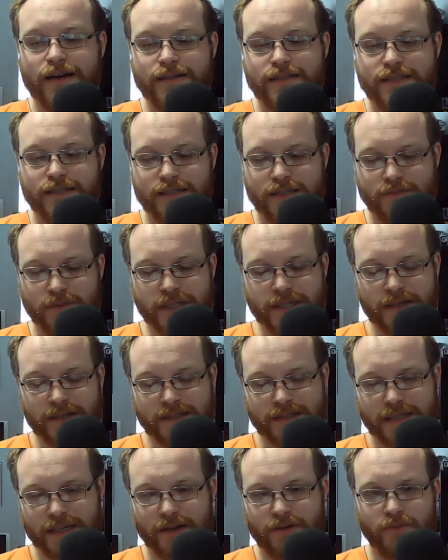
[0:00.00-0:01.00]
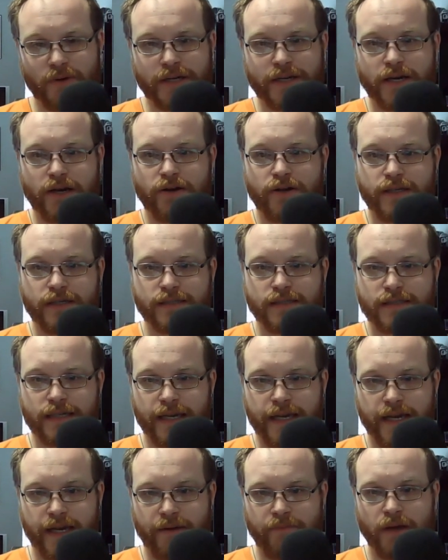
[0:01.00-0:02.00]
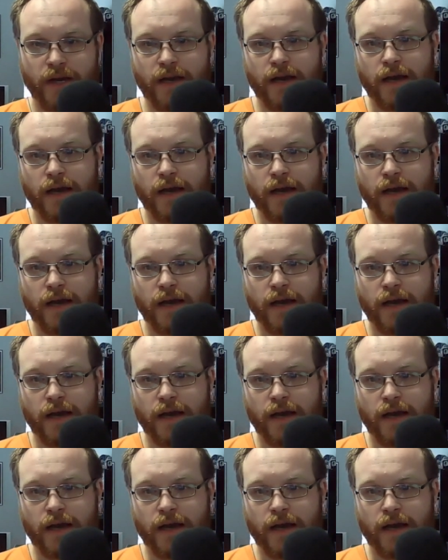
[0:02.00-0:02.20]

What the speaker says: just because, again, we know his game.